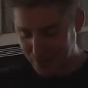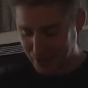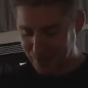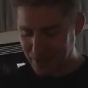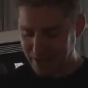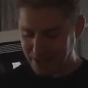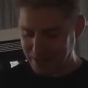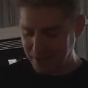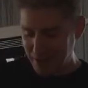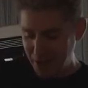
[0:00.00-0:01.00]
for convenience.
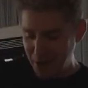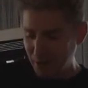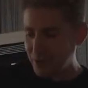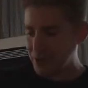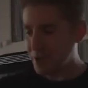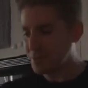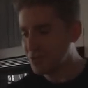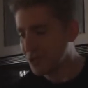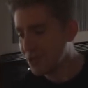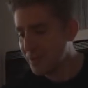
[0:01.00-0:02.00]
1 cup
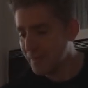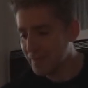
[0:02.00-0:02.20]
sugar,